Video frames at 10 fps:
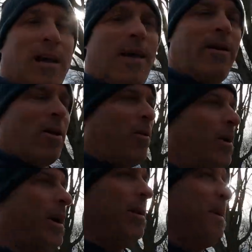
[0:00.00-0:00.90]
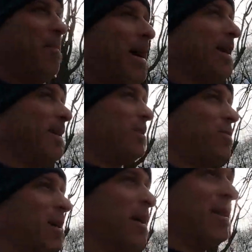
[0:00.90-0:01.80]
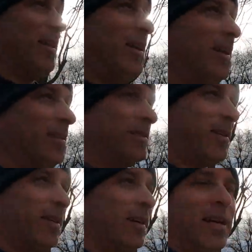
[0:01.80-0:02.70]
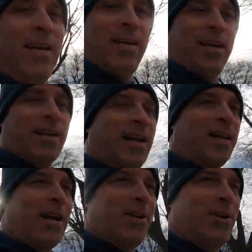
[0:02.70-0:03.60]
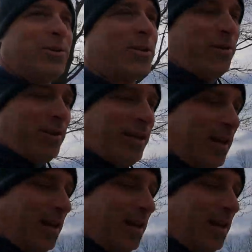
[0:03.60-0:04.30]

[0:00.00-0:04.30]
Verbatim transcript: I don't know. I'm ready to be back in the swing of things. Kind of got used to the